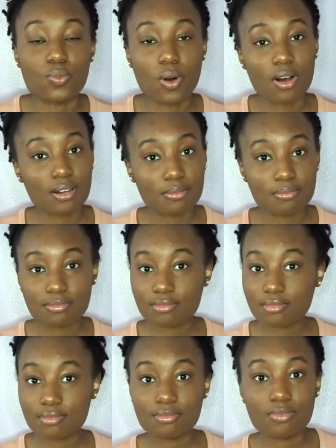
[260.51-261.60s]
Welcome
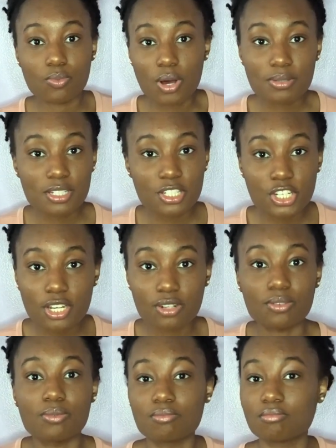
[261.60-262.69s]
to the
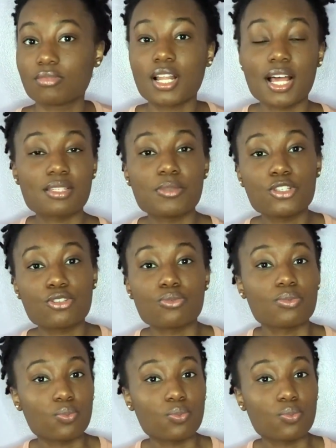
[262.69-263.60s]
channel. Glad to meet you.